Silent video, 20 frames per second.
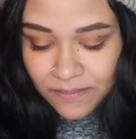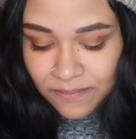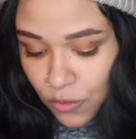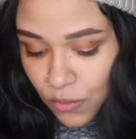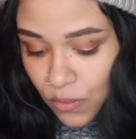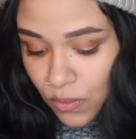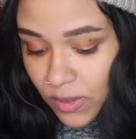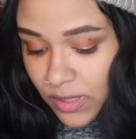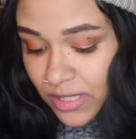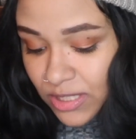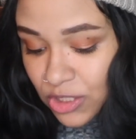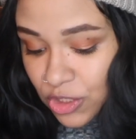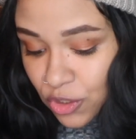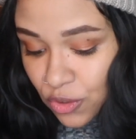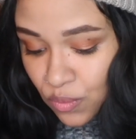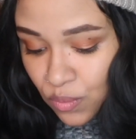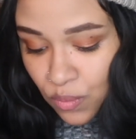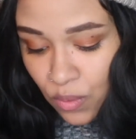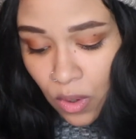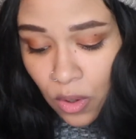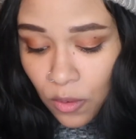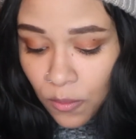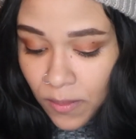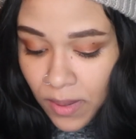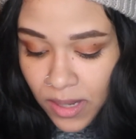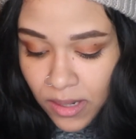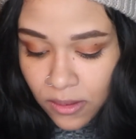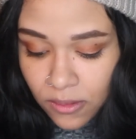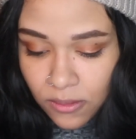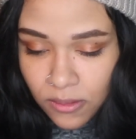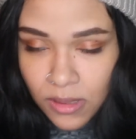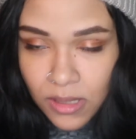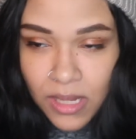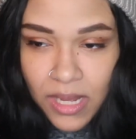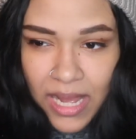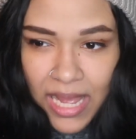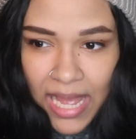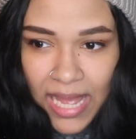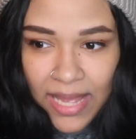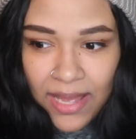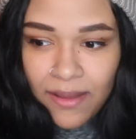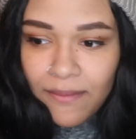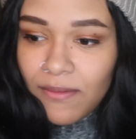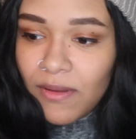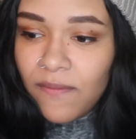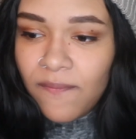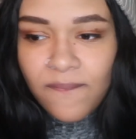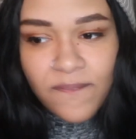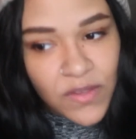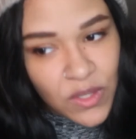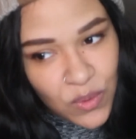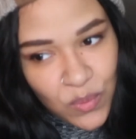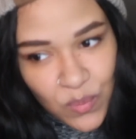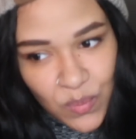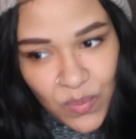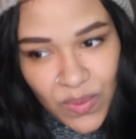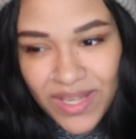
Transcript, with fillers: Who is your role model? I have a few.